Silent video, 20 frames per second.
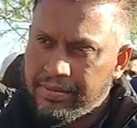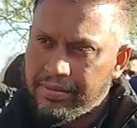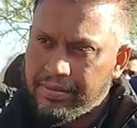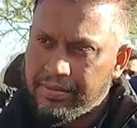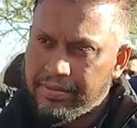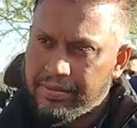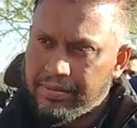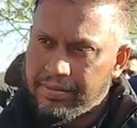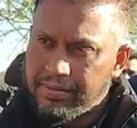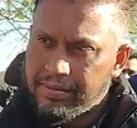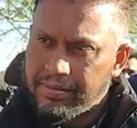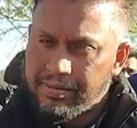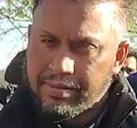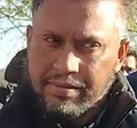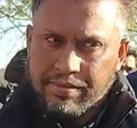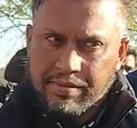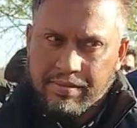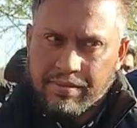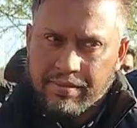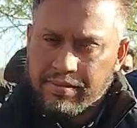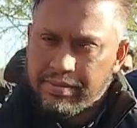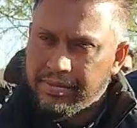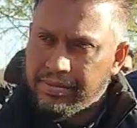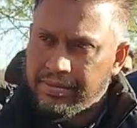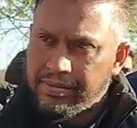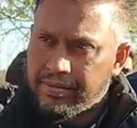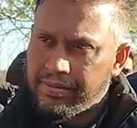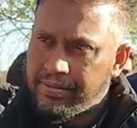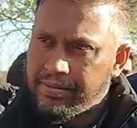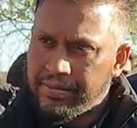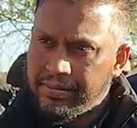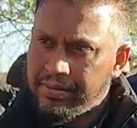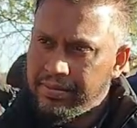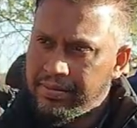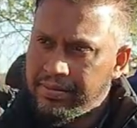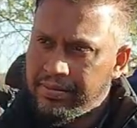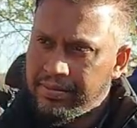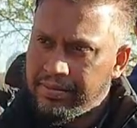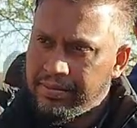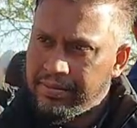
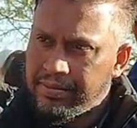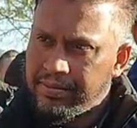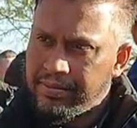[no speech]